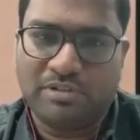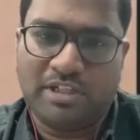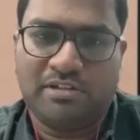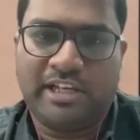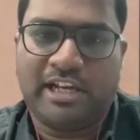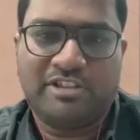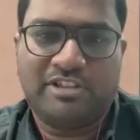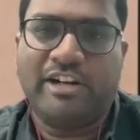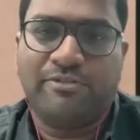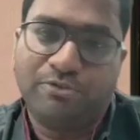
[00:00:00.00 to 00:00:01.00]
I
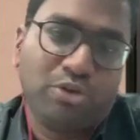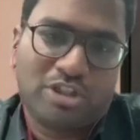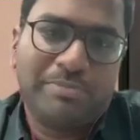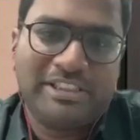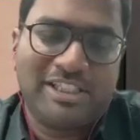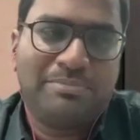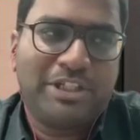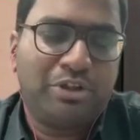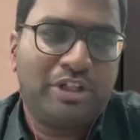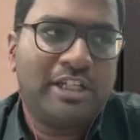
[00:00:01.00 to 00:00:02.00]
was kind of forced to build
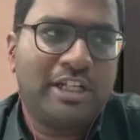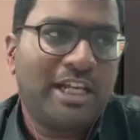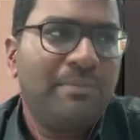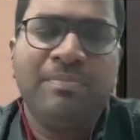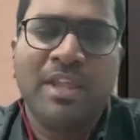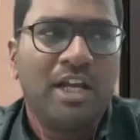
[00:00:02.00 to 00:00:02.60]
something during that time.